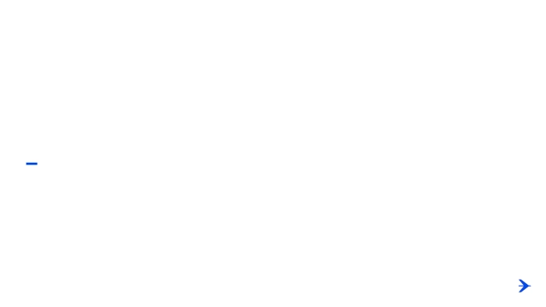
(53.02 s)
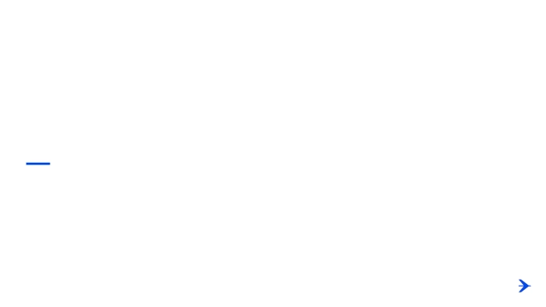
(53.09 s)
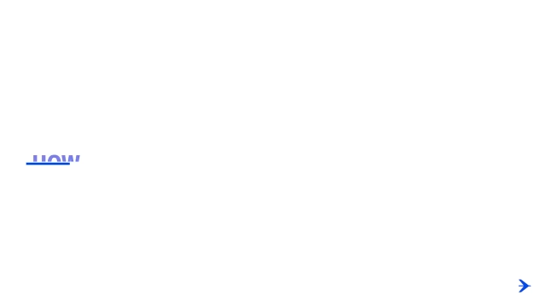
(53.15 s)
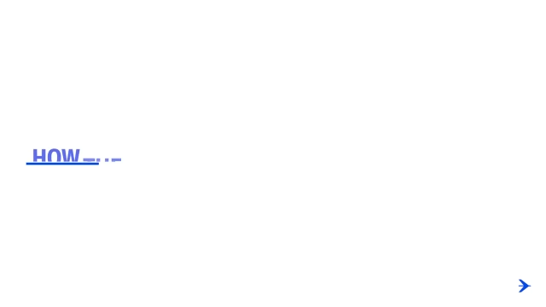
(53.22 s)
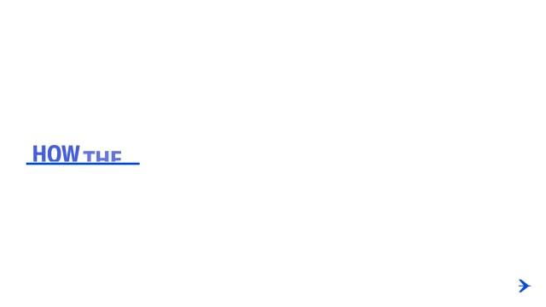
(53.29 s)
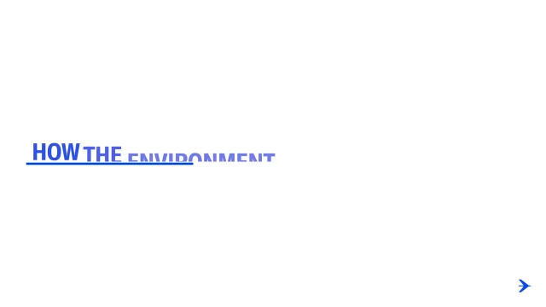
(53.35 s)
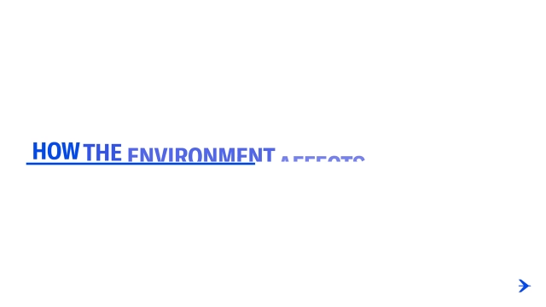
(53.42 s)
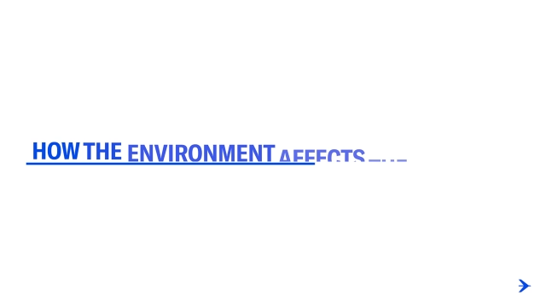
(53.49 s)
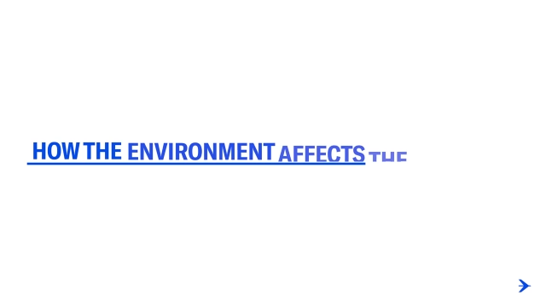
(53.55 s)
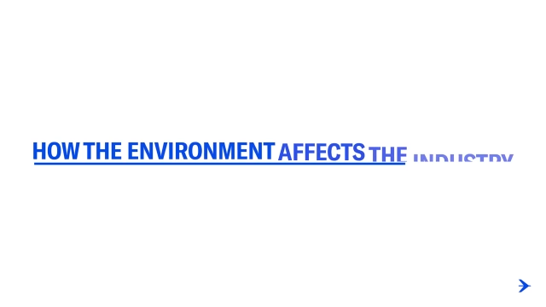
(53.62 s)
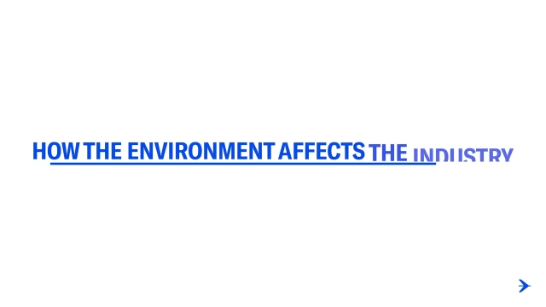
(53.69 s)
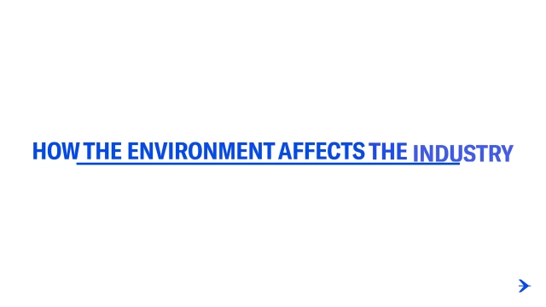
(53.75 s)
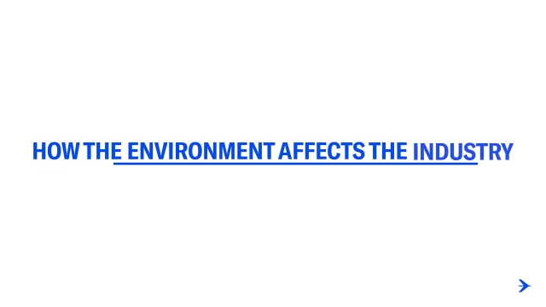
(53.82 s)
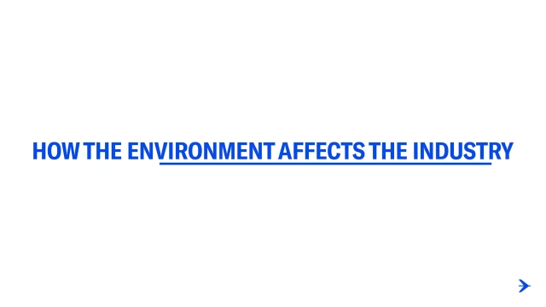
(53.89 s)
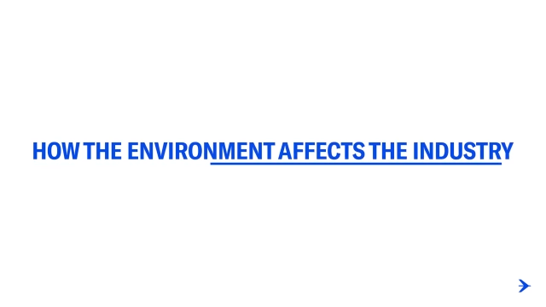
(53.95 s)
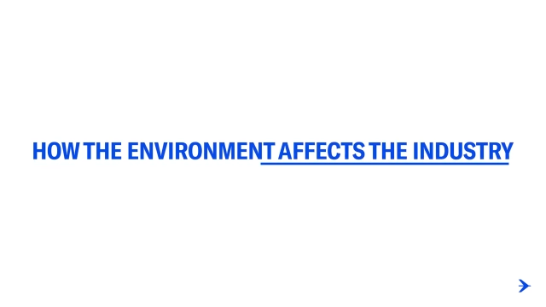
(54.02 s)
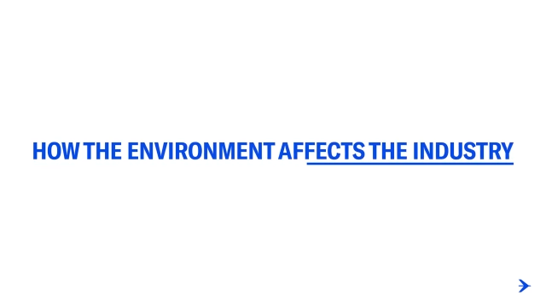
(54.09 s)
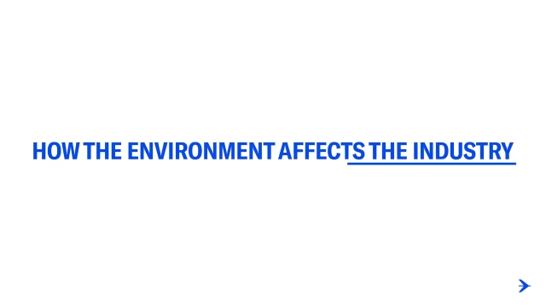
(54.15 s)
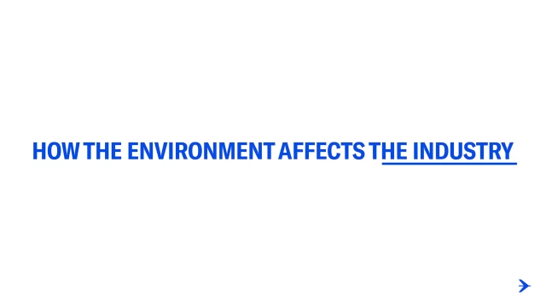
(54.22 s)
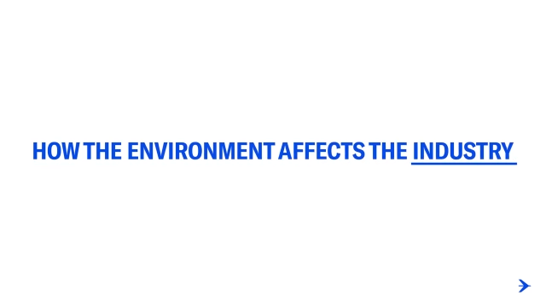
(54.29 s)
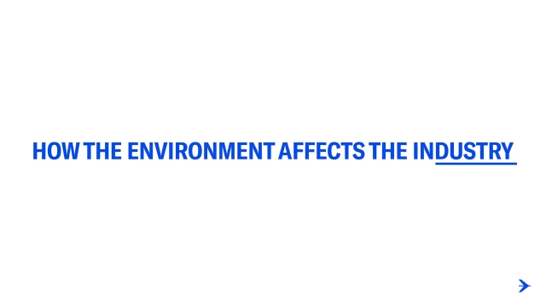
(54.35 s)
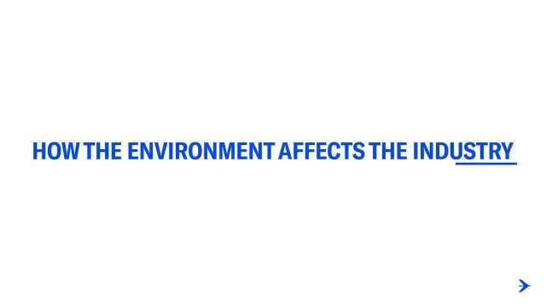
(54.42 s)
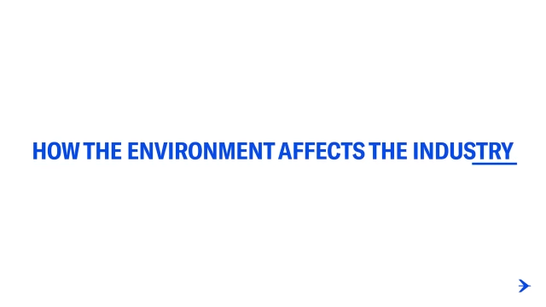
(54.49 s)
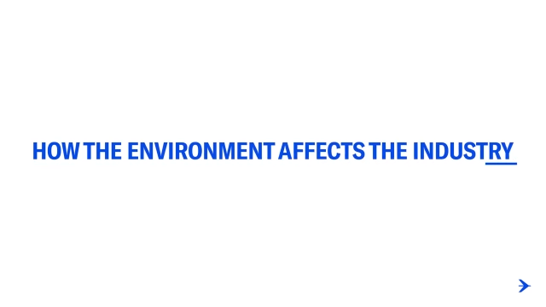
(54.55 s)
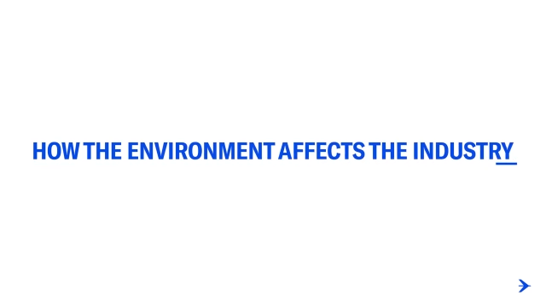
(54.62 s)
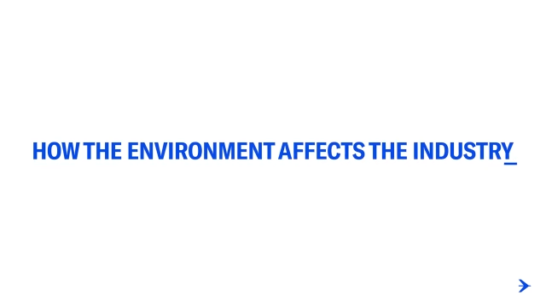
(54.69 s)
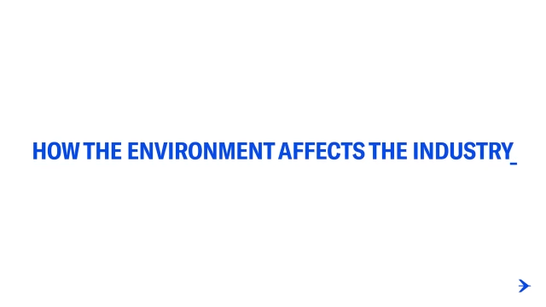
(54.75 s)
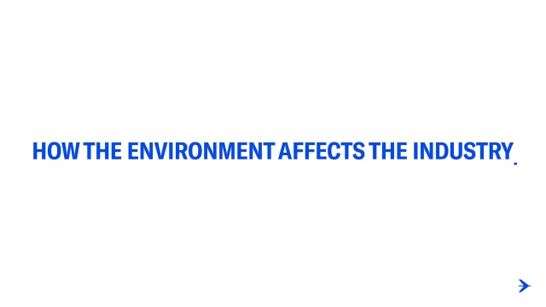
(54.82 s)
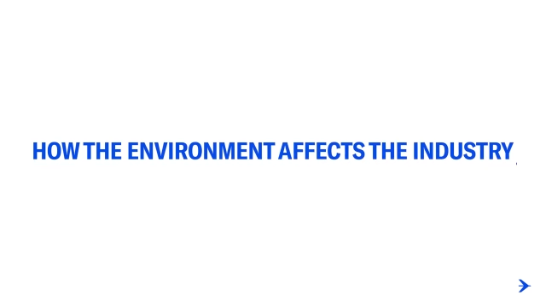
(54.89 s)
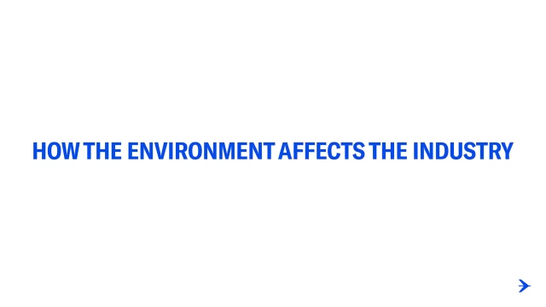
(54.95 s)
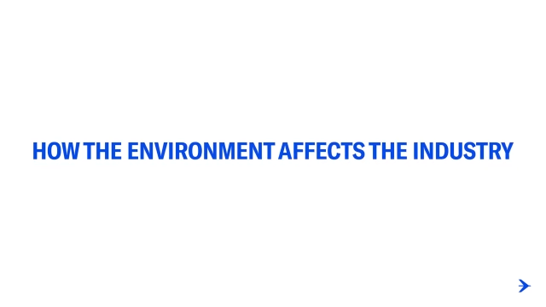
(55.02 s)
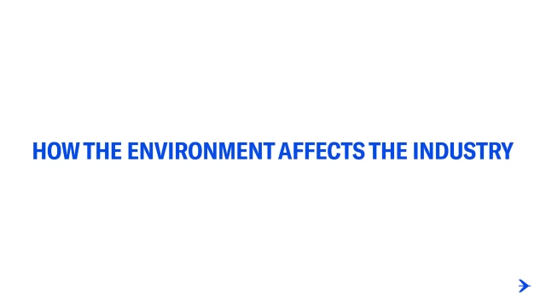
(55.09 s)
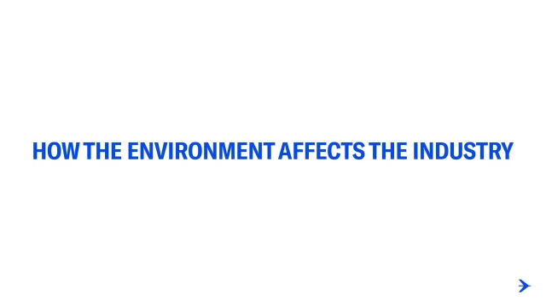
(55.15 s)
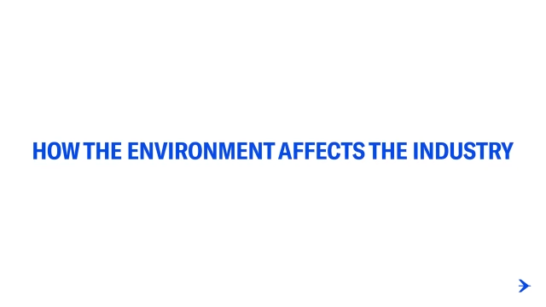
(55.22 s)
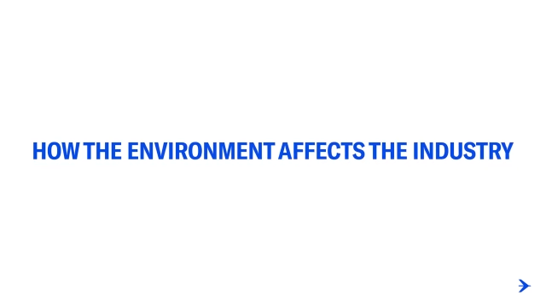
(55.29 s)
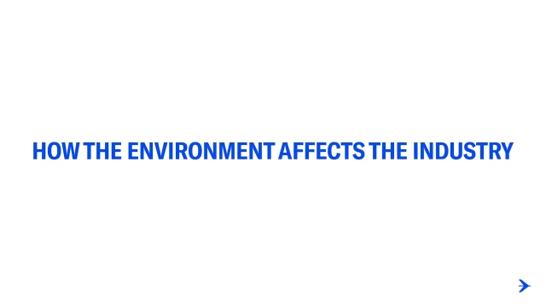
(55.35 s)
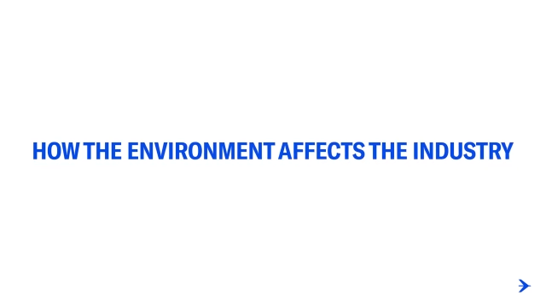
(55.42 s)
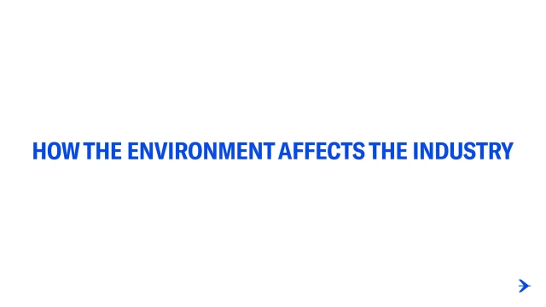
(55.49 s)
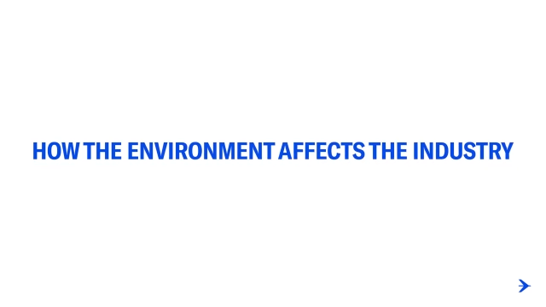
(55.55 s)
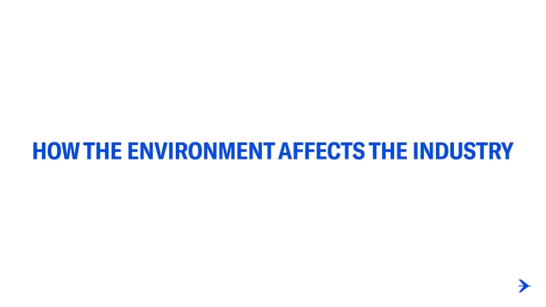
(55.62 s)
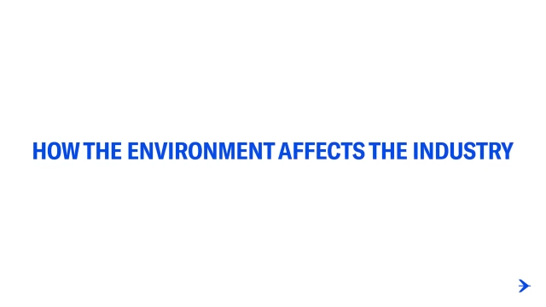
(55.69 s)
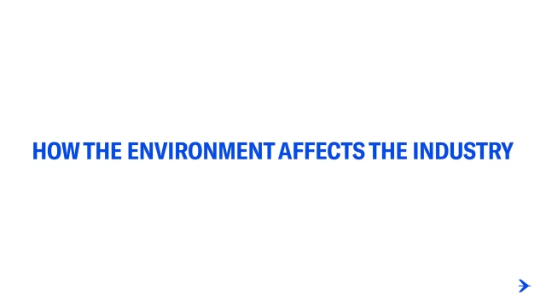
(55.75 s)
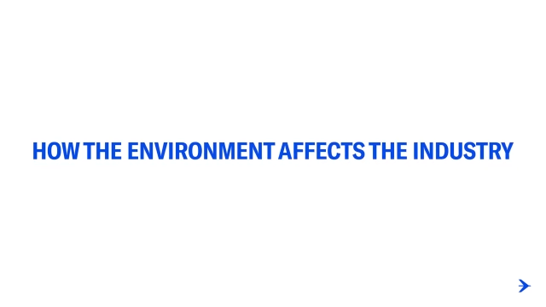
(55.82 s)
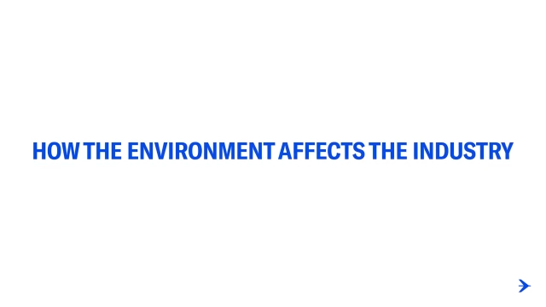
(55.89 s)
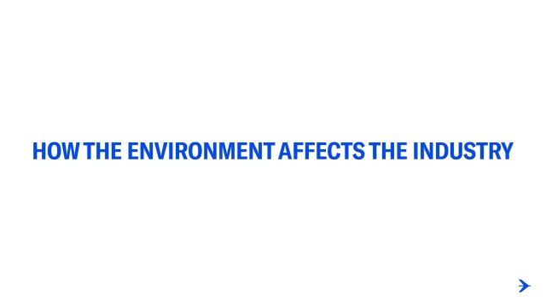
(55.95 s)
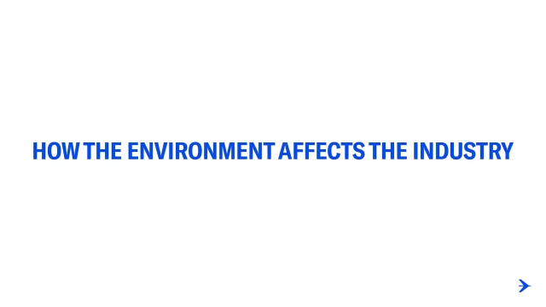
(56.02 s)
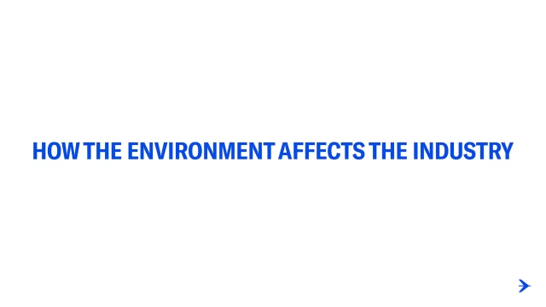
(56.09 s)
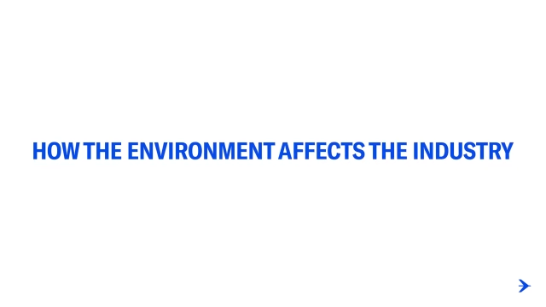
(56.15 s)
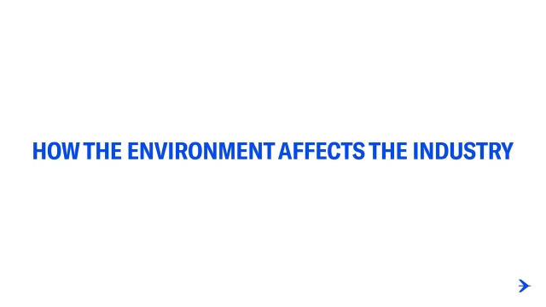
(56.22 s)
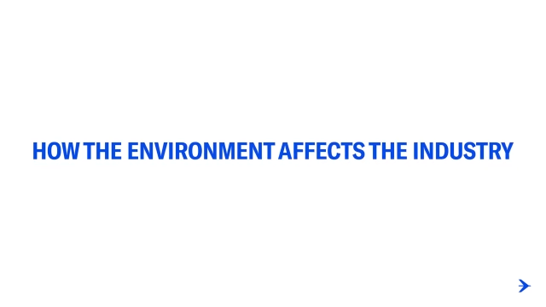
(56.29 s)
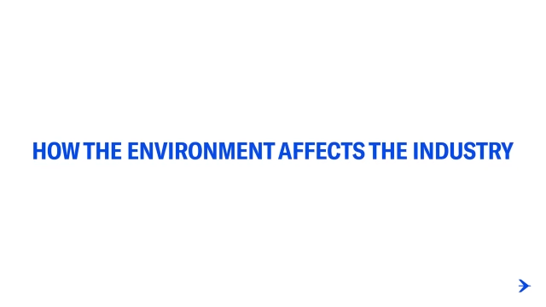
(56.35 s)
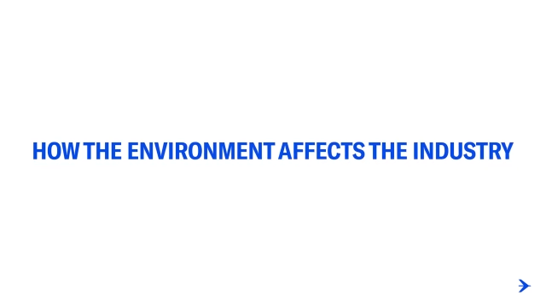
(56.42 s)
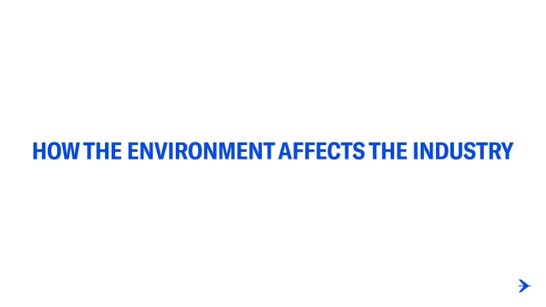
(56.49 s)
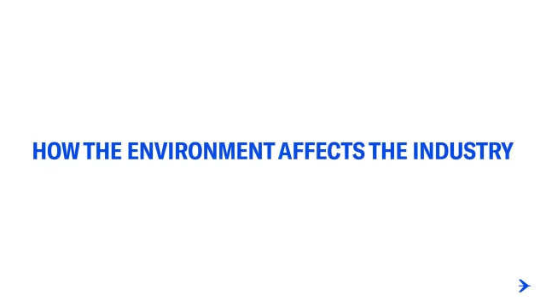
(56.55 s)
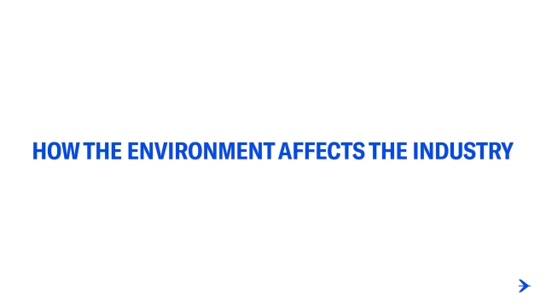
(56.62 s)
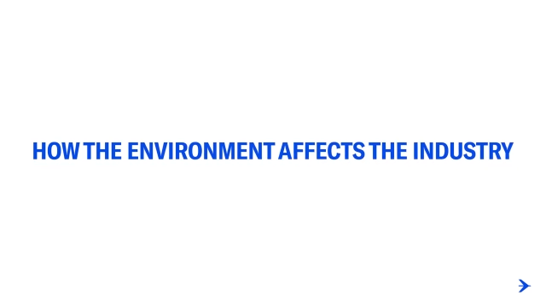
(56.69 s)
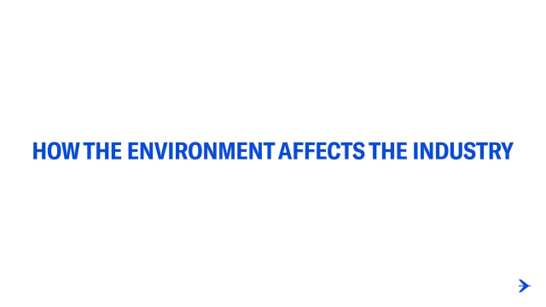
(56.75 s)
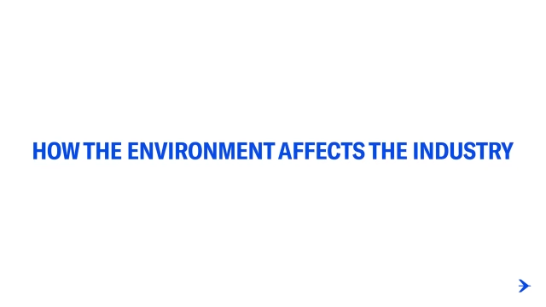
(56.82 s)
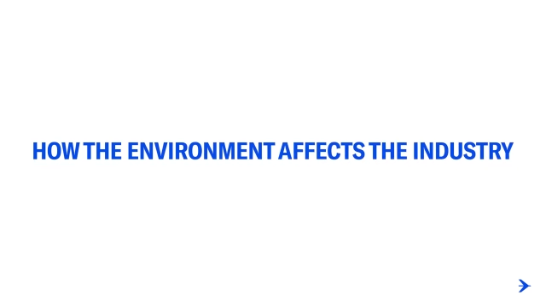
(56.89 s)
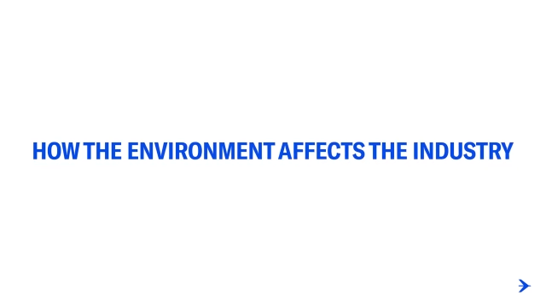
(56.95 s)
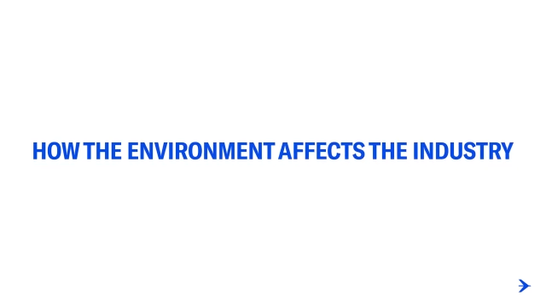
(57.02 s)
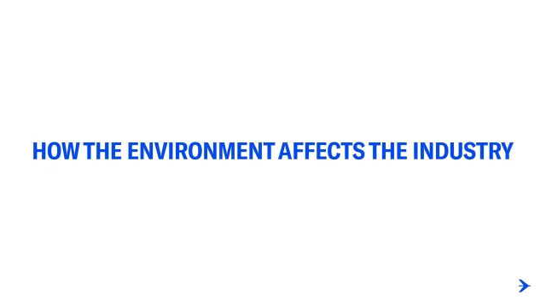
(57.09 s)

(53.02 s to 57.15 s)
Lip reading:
Nobody's mouth can be seen.